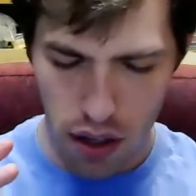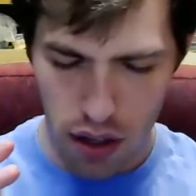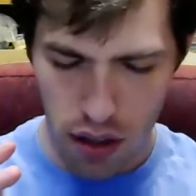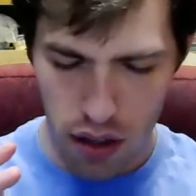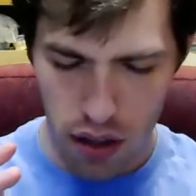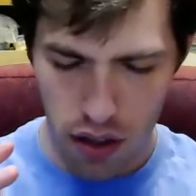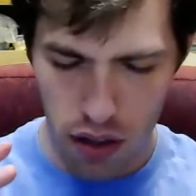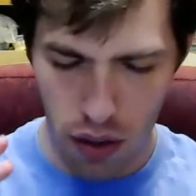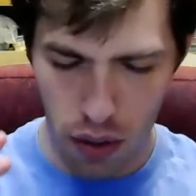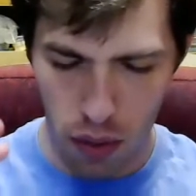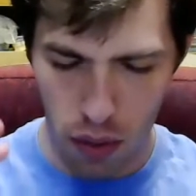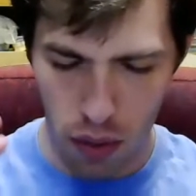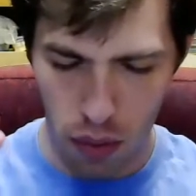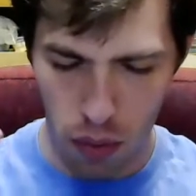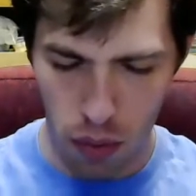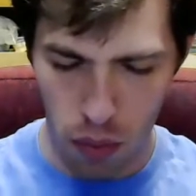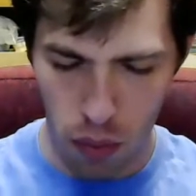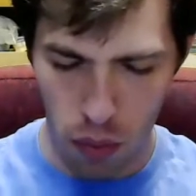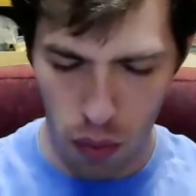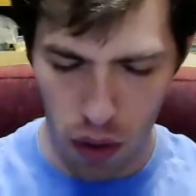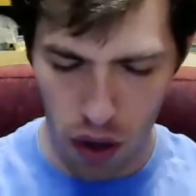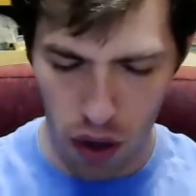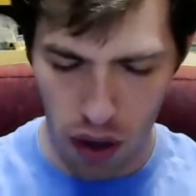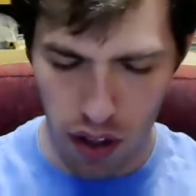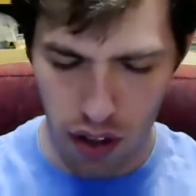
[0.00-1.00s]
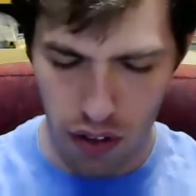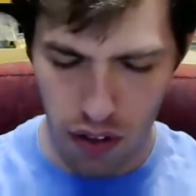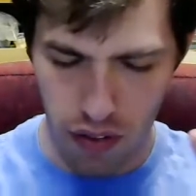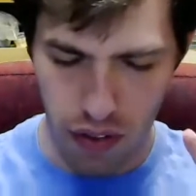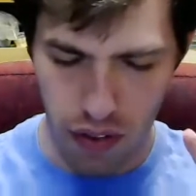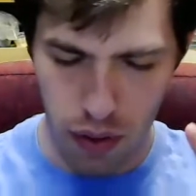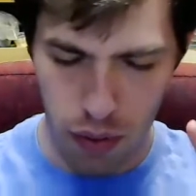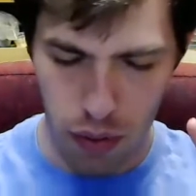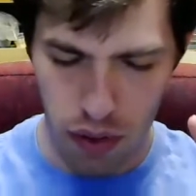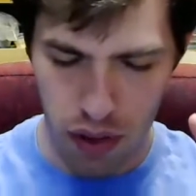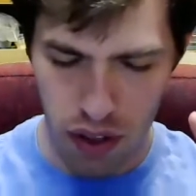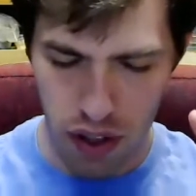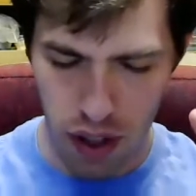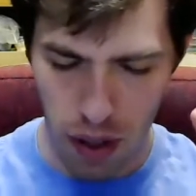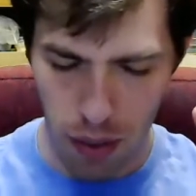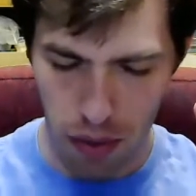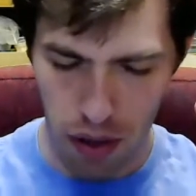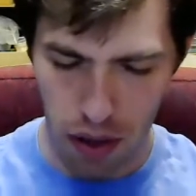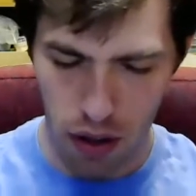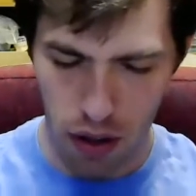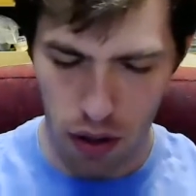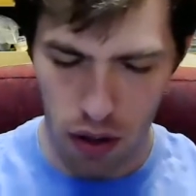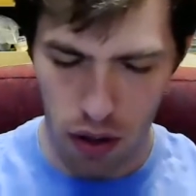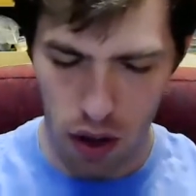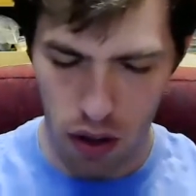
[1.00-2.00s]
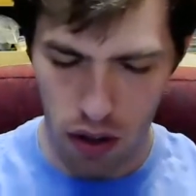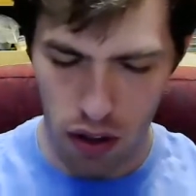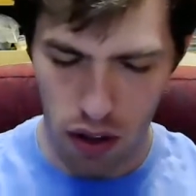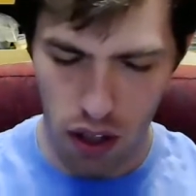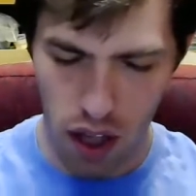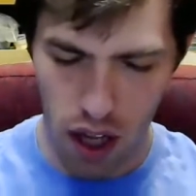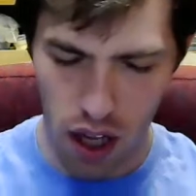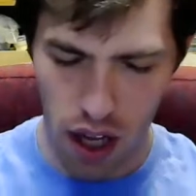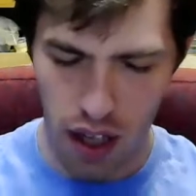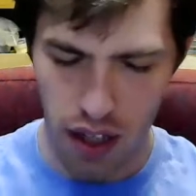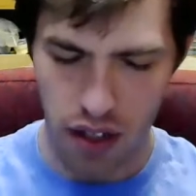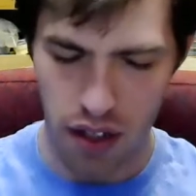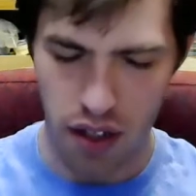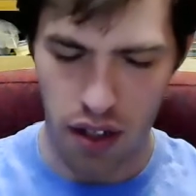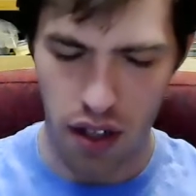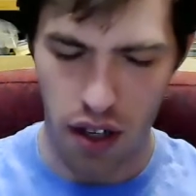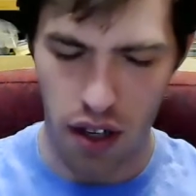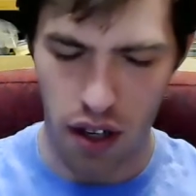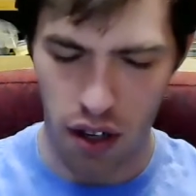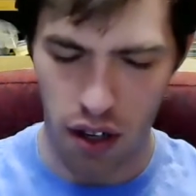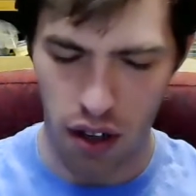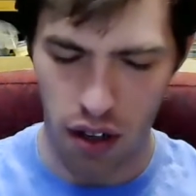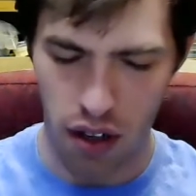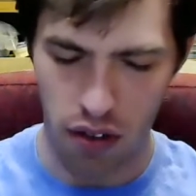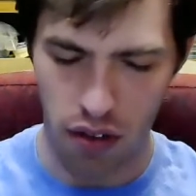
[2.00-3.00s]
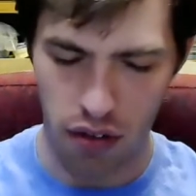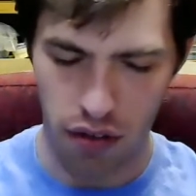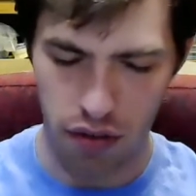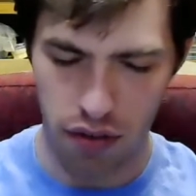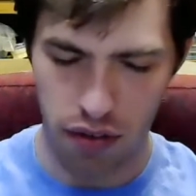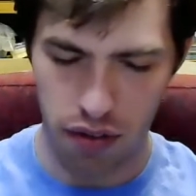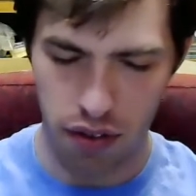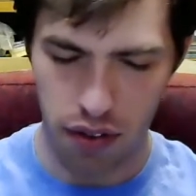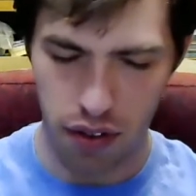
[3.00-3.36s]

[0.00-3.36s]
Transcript: So what if it was something along the lines of,